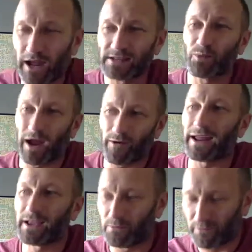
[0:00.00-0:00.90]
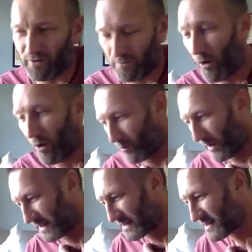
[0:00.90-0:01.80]
where I come from
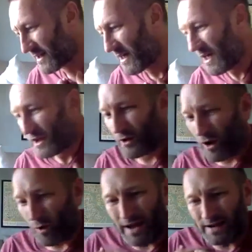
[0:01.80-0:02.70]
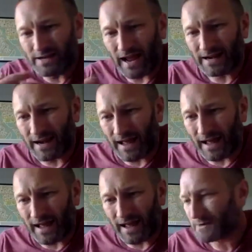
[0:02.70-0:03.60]
always, you know. And at the
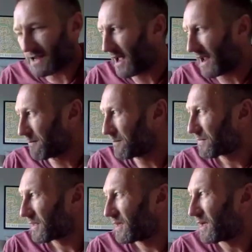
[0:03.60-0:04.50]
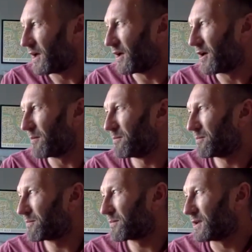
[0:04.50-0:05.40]
same time, you
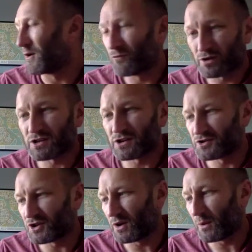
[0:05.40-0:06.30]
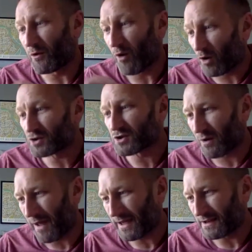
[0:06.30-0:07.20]
know, Russell and Julie were also
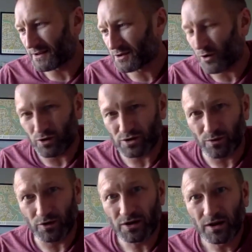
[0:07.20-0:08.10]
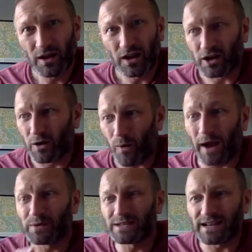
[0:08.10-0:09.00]
making Torchwood. You know, I
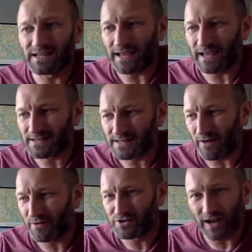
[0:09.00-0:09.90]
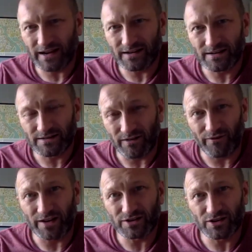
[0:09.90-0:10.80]
was execing Sarah Jane
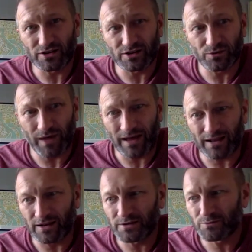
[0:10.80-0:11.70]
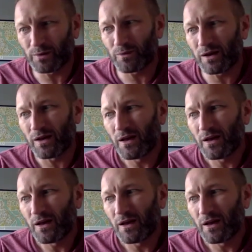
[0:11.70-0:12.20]
Adventures as well, and we were